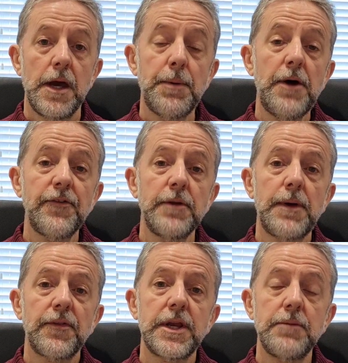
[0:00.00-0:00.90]
Apart from the
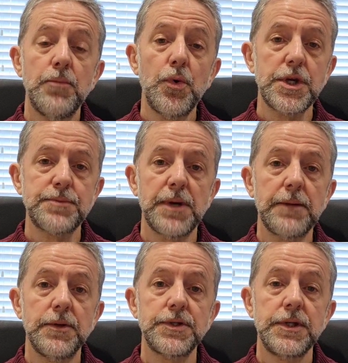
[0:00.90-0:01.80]
monthly mortgage
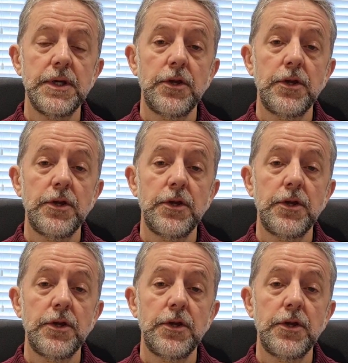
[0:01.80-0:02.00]
payment,